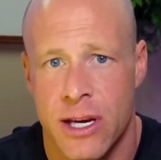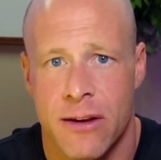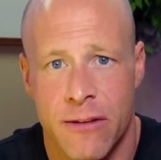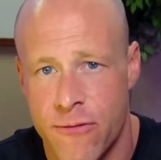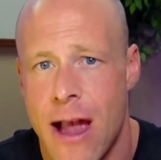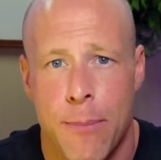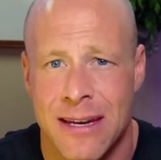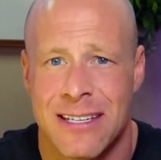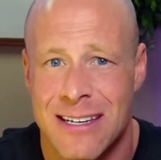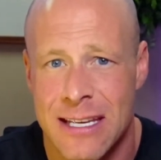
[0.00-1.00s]
and the
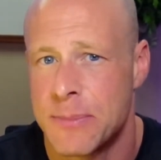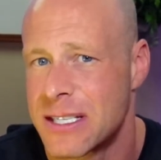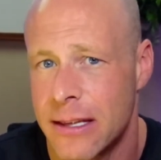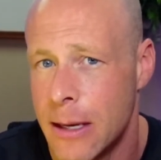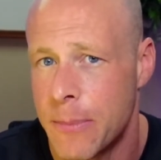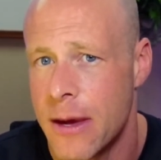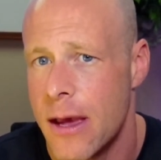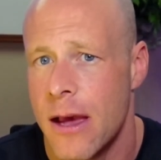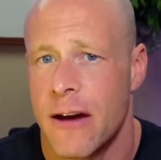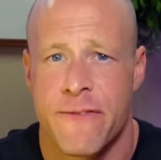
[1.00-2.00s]
fragmented deep sleep
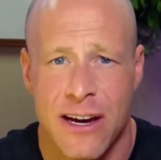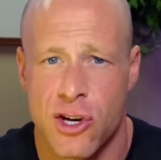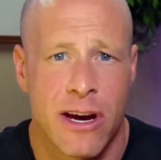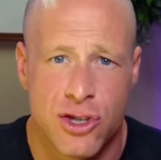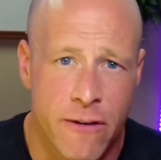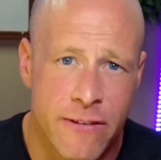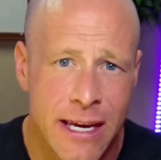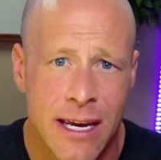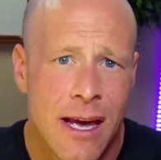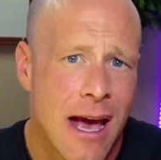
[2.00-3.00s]
affects our
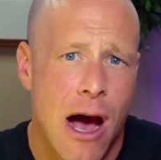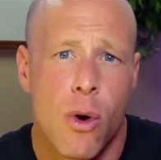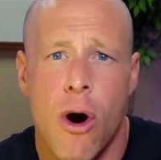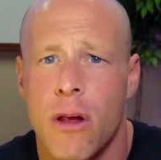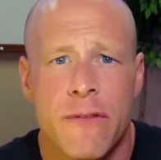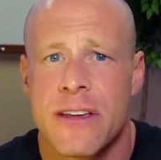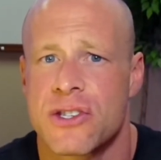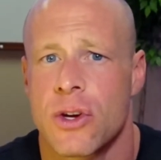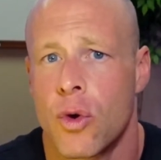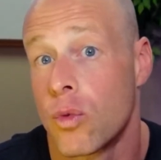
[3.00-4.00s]
HRV, how all of
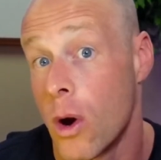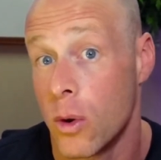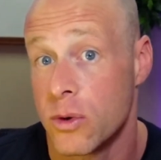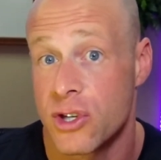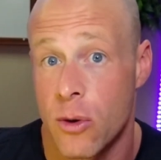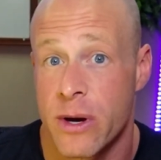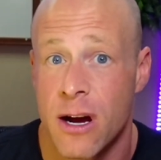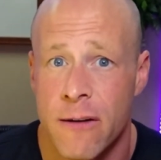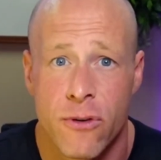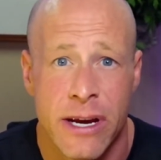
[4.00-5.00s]
this erodes our
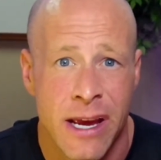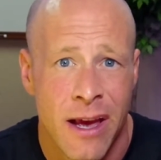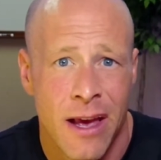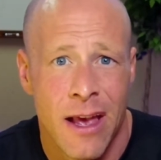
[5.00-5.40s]
recovery.